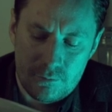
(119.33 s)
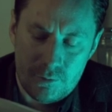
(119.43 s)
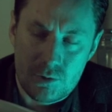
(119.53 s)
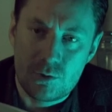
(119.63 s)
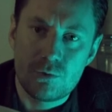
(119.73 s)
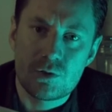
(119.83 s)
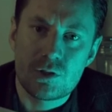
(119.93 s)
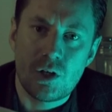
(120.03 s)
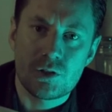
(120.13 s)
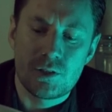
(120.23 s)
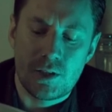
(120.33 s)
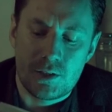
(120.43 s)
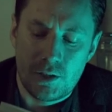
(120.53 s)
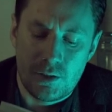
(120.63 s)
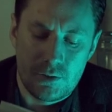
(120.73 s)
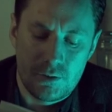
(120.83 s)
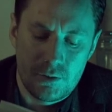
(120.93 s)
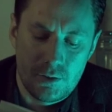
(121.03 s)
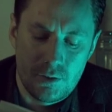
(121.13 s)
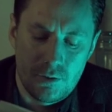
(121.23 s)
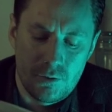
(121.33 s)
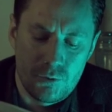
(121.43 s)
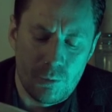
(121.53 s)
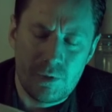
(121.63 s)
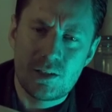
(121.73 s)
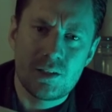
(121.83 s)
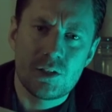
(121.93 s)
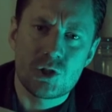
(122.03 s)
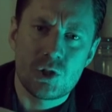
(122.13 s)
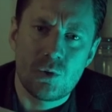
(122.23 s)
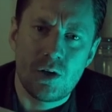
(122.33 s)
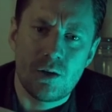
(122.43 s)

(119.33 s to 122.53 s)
When school started that year, Robert didn't show